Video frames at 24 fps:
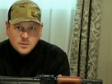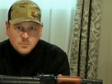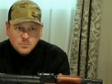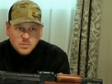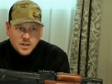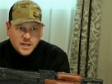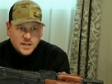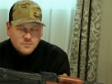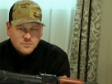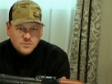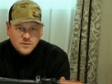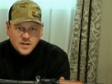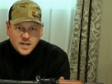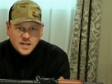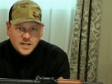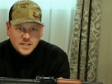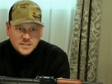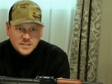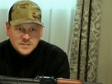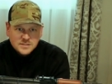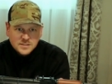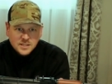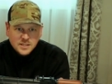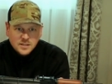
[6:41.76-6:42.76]
Black
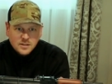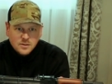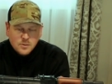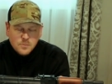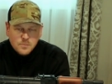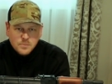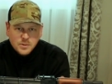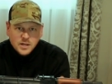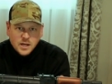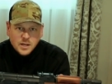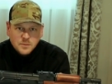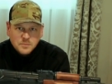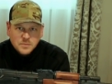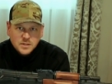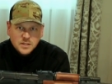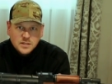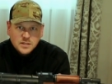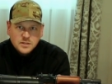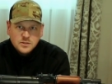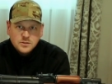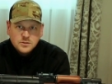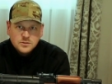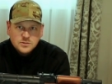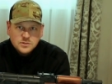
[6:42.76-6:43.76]
Friday sale, but I'm
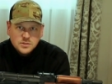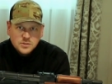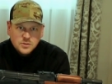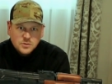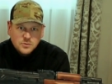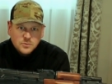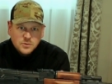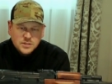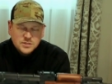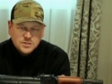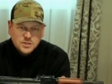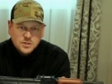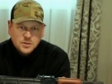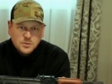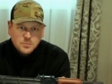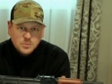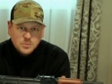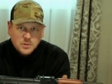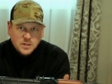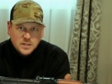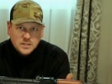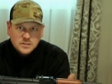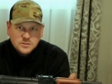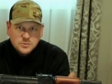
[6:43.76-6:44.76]
going to use the original
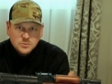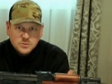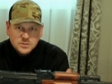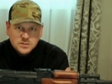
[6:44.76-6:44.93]
price,